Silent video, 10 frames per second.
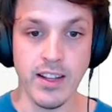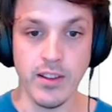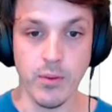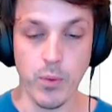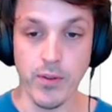
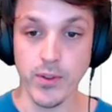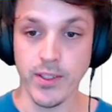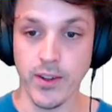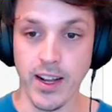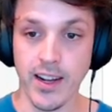We've
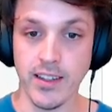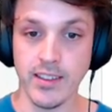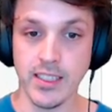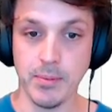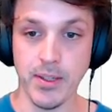also got our
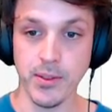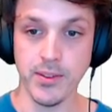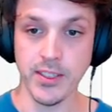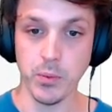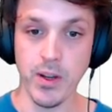
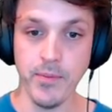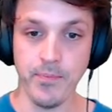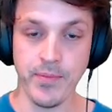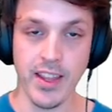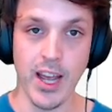specials as well.
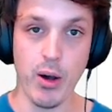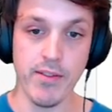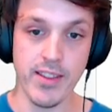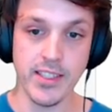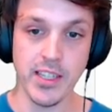
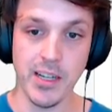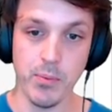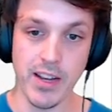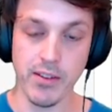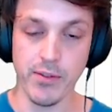However, this time
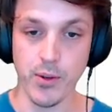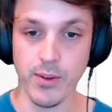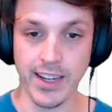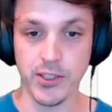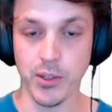we have a few
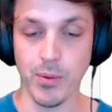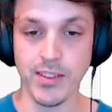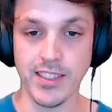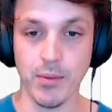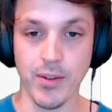extra
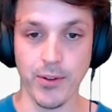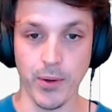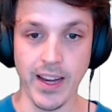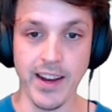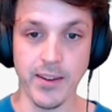ones that we've
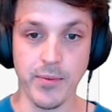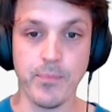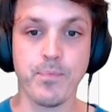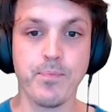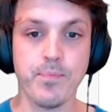created.
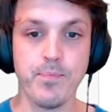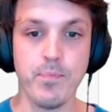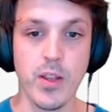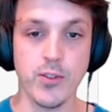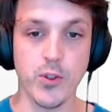
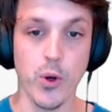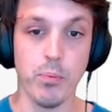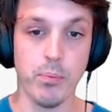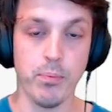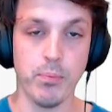So
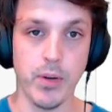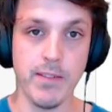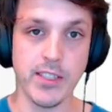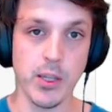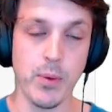
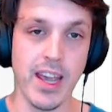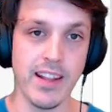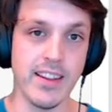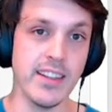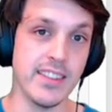previously we
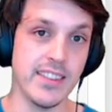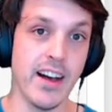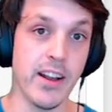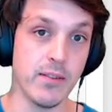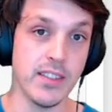had the
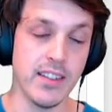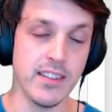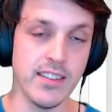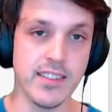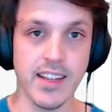start of
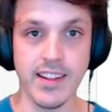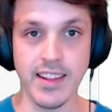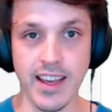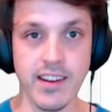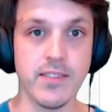sentence and
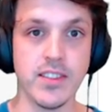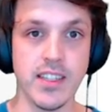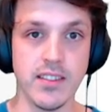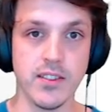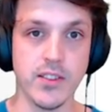the end of
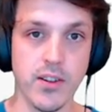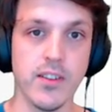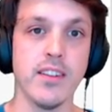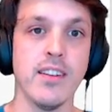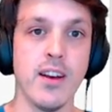sentence
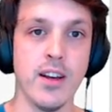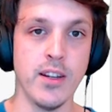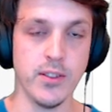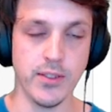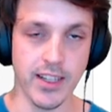token
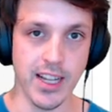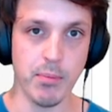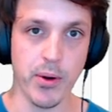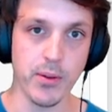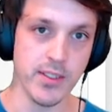to tell our
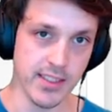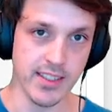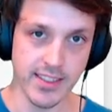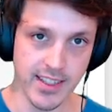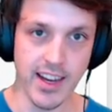model this is
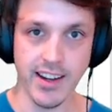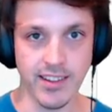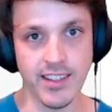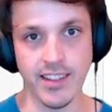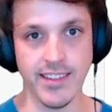the start
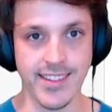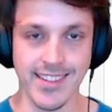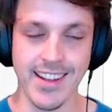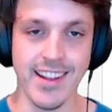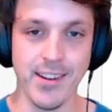and this is
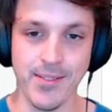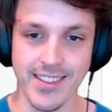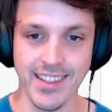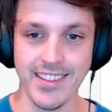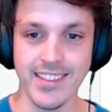the end of the
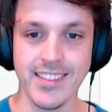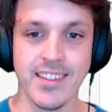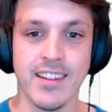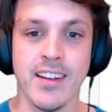sentence.